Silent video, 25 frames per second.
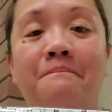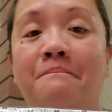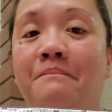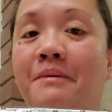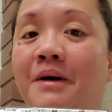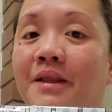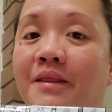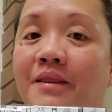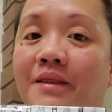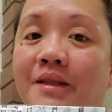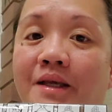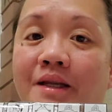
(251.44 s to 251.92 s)

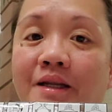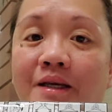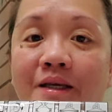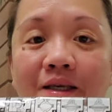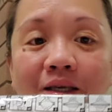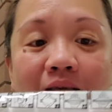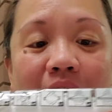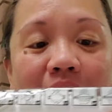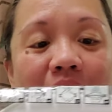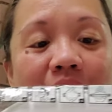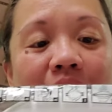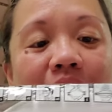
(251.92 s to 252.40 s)
But then
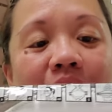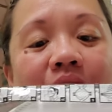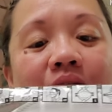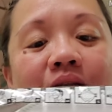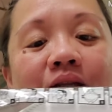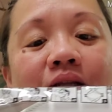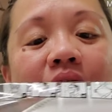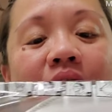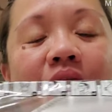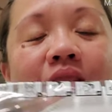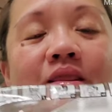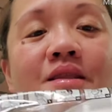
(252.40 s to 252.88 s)

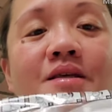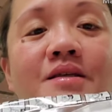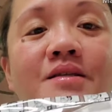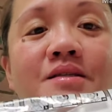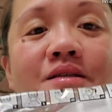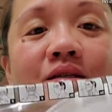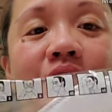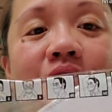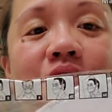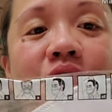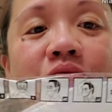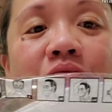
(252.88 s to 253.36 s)
again,
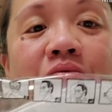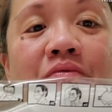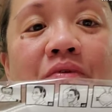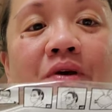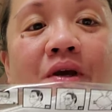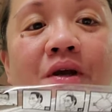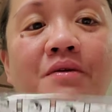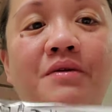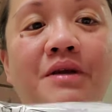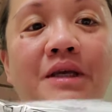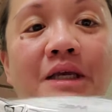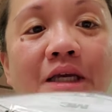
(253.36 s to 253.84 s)
this is
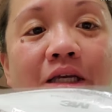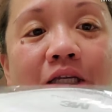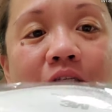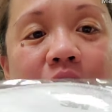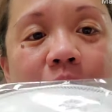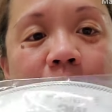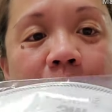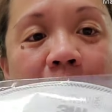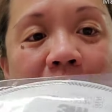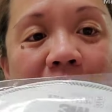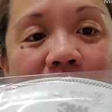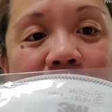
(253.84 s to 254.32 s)
very
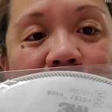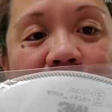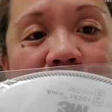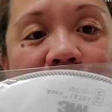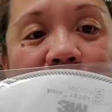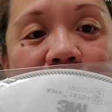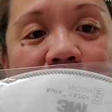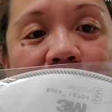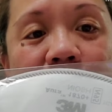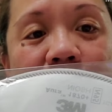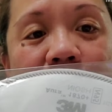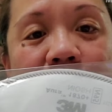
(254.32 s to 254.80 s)

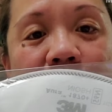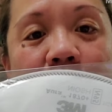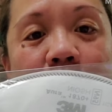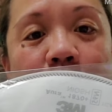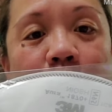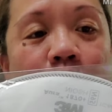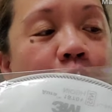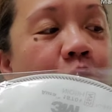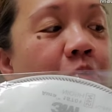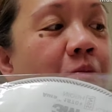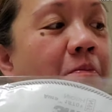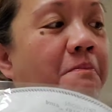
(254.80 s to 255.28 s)
expensive
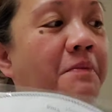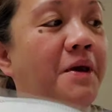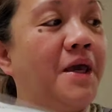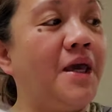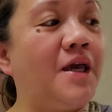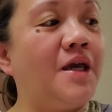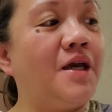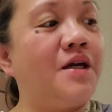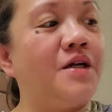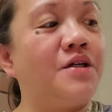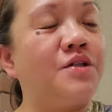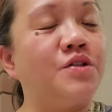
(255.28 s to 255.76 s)

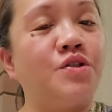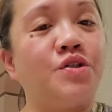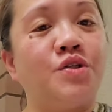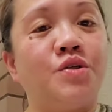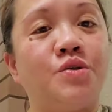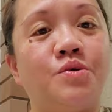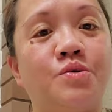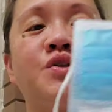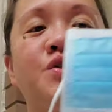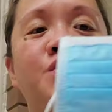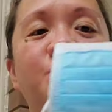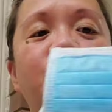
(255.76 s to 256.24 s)
compared
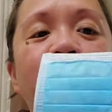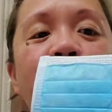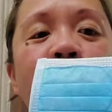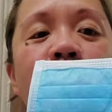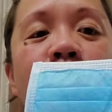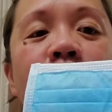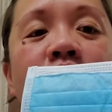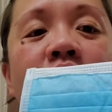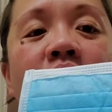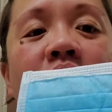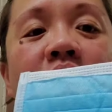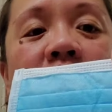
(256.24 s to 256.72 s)
to,
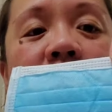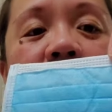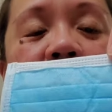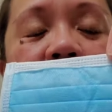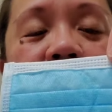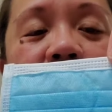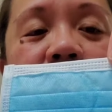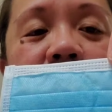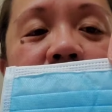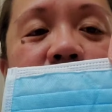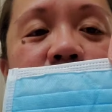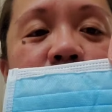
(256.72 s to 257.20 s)
to
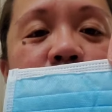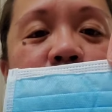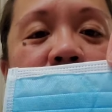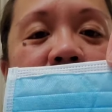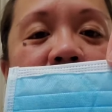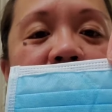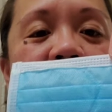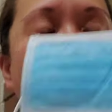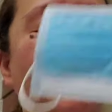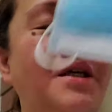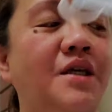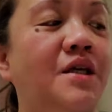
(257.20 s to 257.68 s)
this
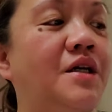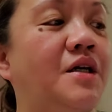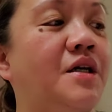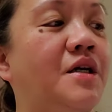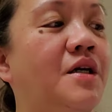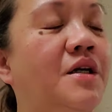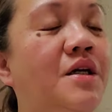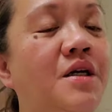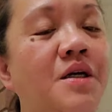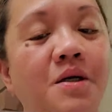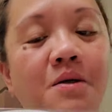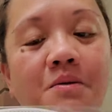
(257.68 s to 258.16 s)
one here.